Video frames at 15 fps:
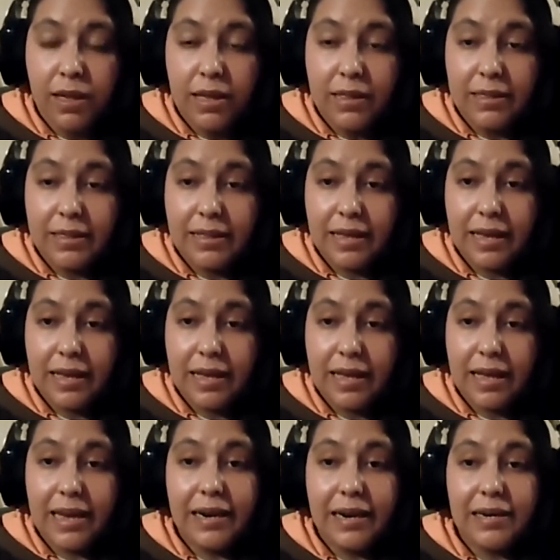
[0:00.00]
The
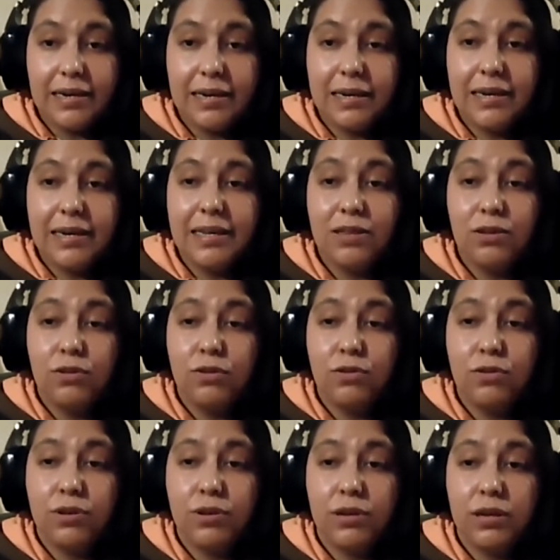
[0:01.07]
energy Quito
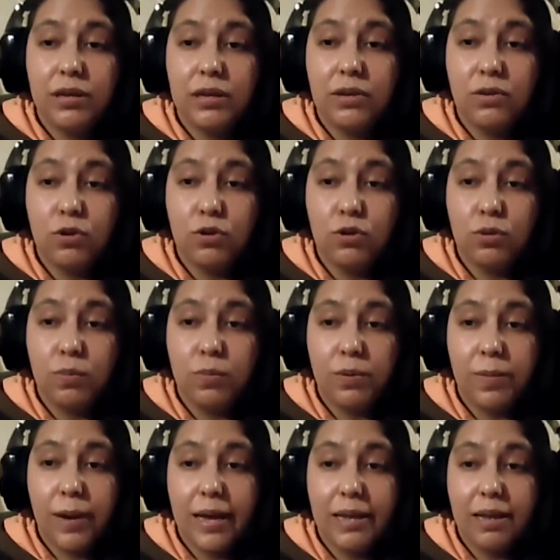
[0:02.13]
uses is also
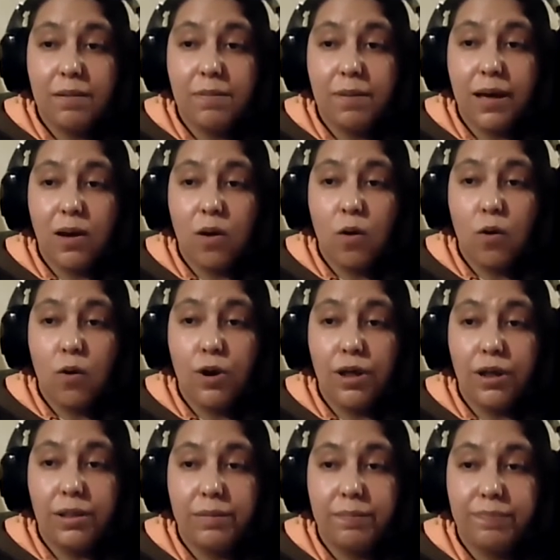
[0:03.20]
provided by oil.
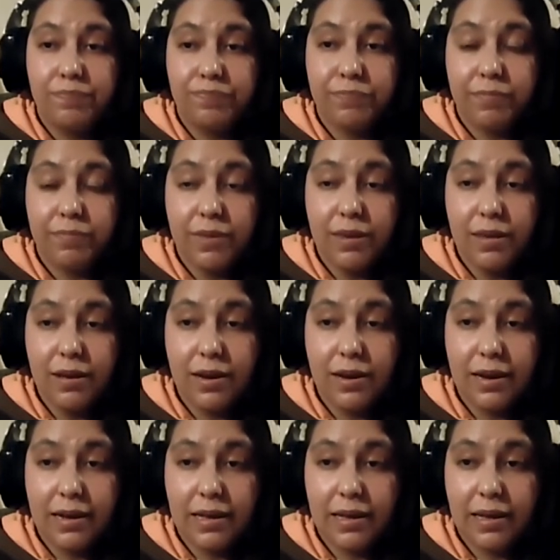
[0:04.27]

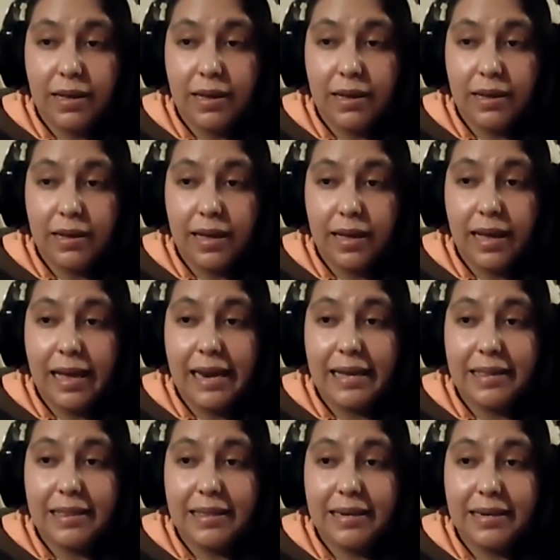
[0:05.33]
Uh,
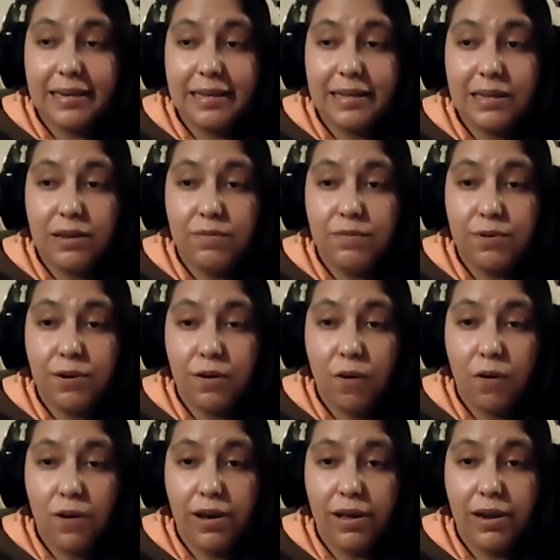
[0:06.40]
Electricity from
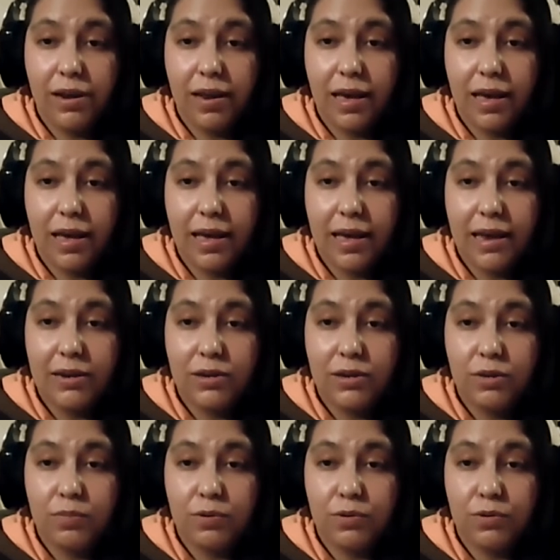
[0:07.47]
oil, like
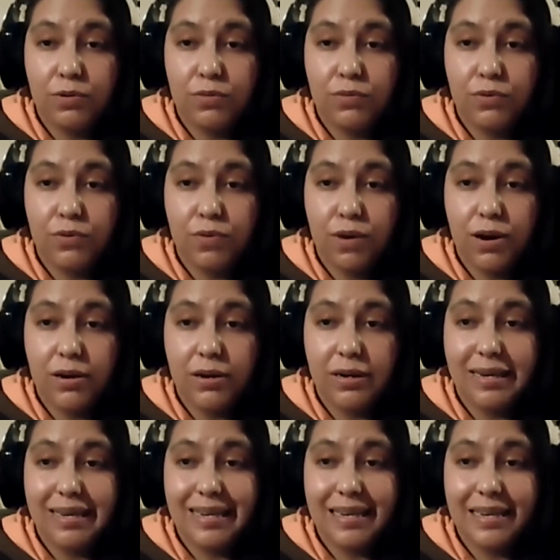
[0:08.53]
energy produced from water,
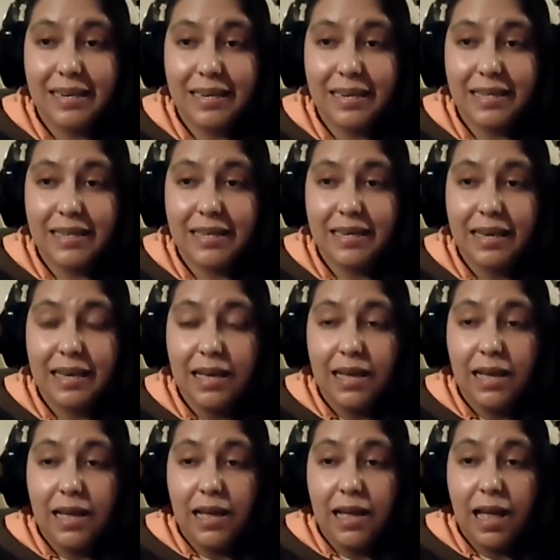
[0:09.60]
is heat
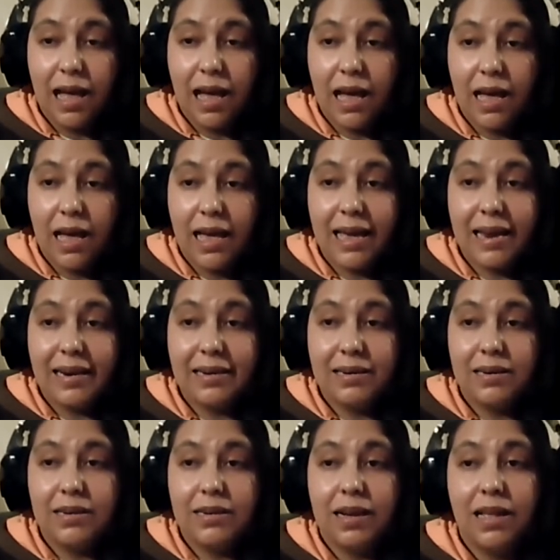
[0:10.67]

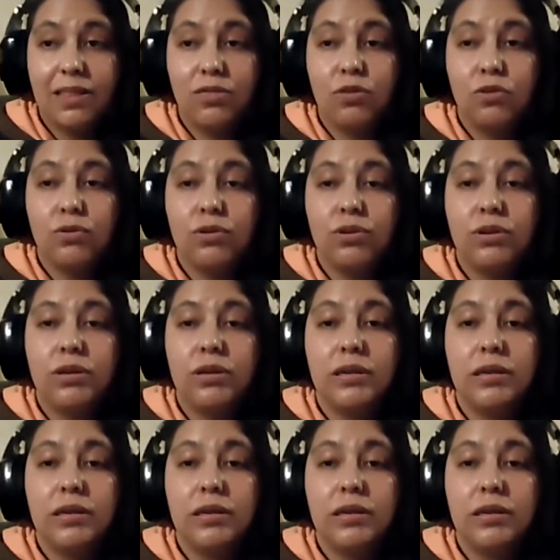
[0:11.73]
energy and turns